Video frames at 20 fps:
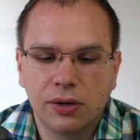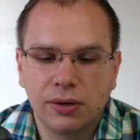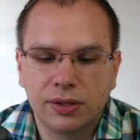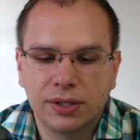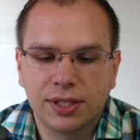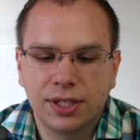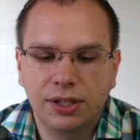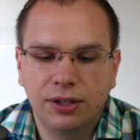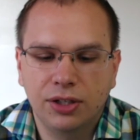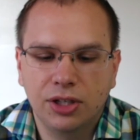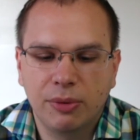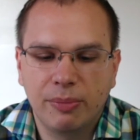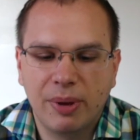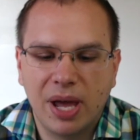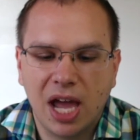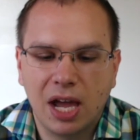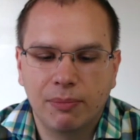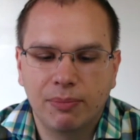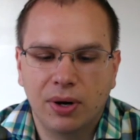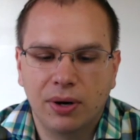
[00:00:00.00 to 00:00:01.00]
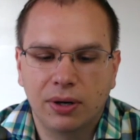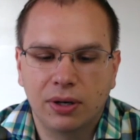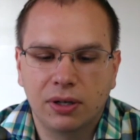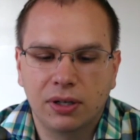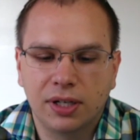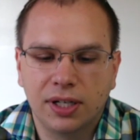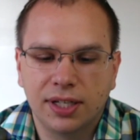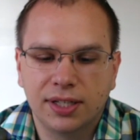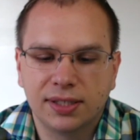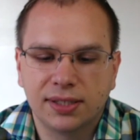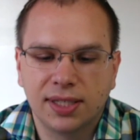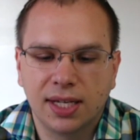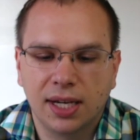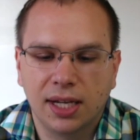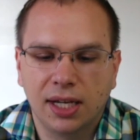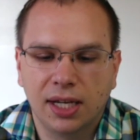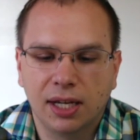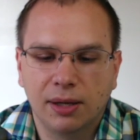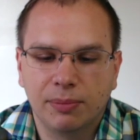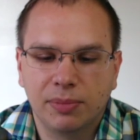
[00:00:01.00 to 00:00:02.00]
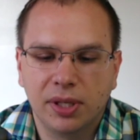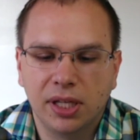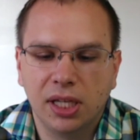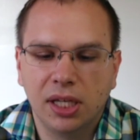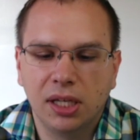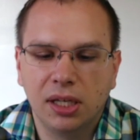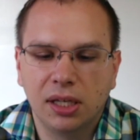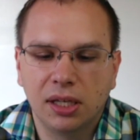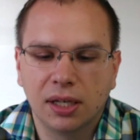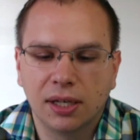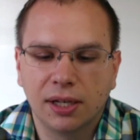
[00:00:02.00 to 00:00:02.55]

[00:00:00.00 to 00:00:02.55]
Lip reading: still in the back burner, it's setting up the